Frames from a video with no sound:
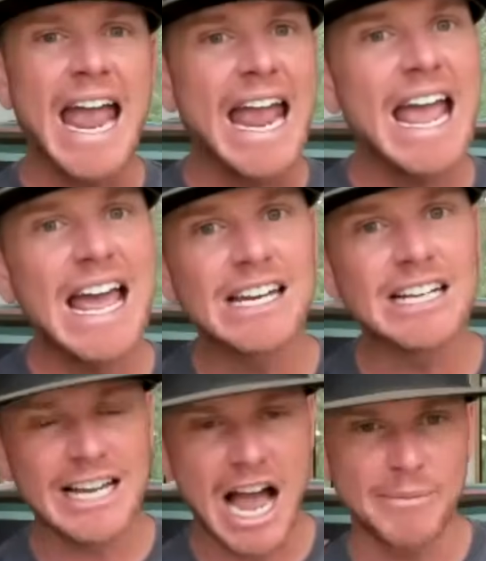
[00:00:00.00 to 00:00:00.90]

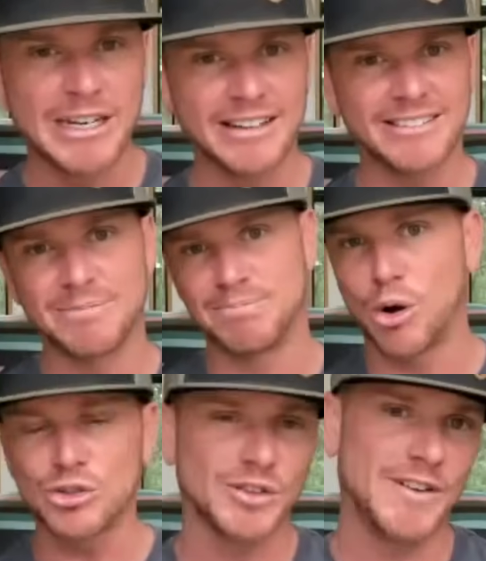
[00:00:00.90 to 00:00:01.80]
and communist
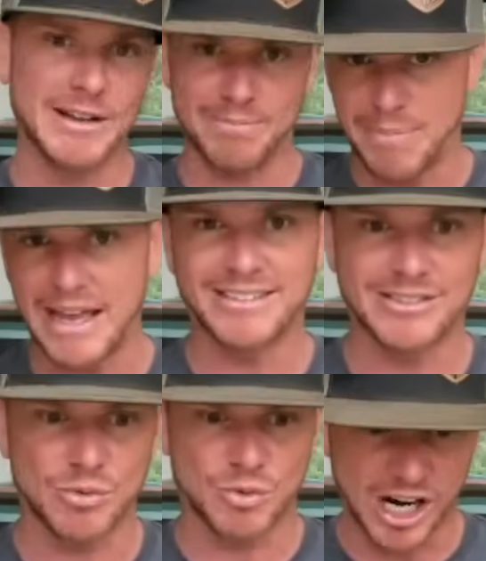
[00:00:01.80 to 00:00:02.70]

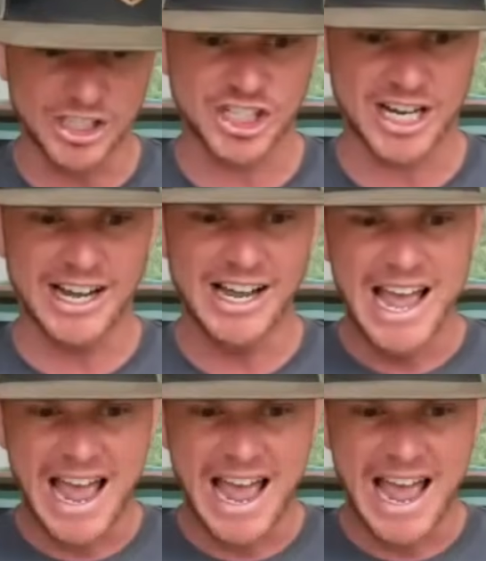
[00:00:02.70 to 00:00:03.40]
Bolshevik-based Russia